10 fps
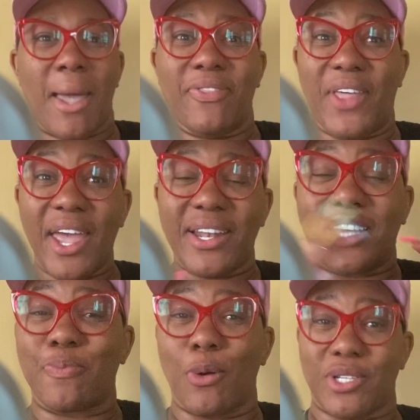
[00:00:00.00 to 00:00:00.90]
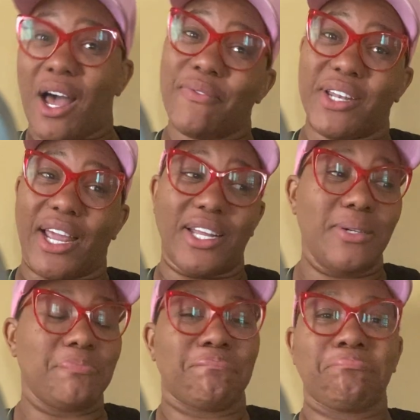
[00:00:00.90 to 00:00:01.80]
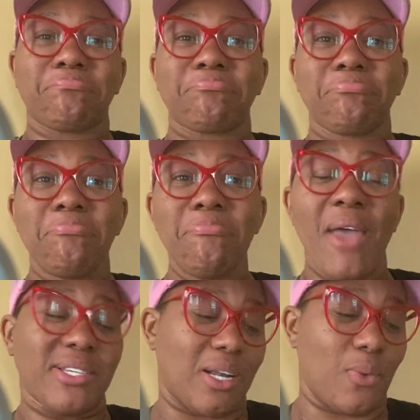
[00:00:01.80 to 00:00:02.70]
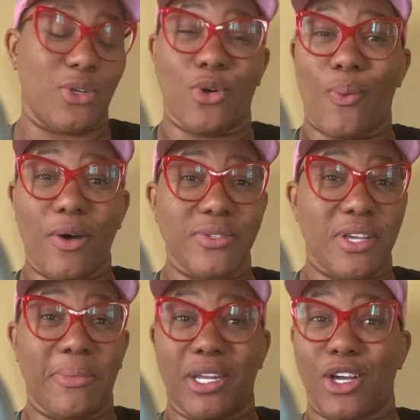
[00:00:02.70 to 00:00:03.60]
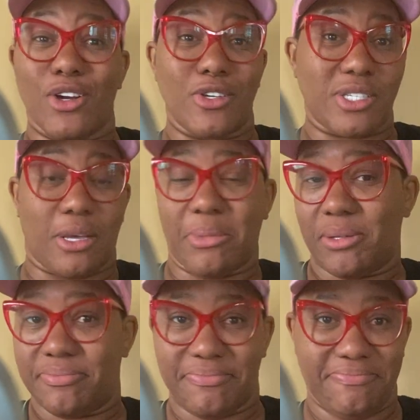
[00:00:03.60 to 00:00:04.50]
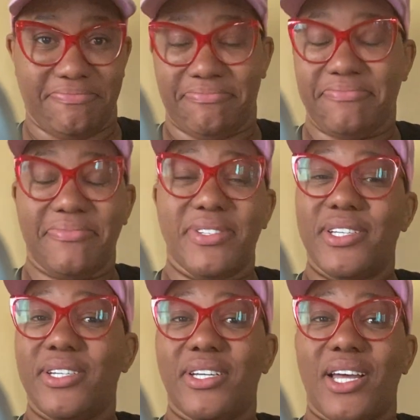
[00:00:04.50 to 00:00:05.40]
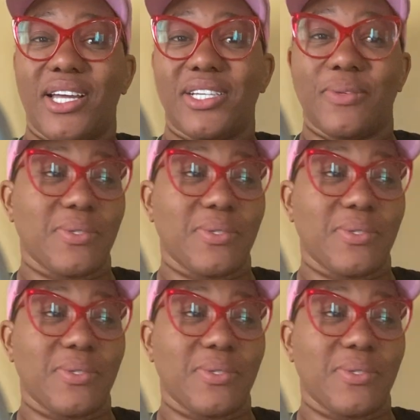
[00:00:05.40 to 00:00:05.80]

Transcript: Then I spoke to the other lady. I said, I want to do a wealth summit and a girls summit. She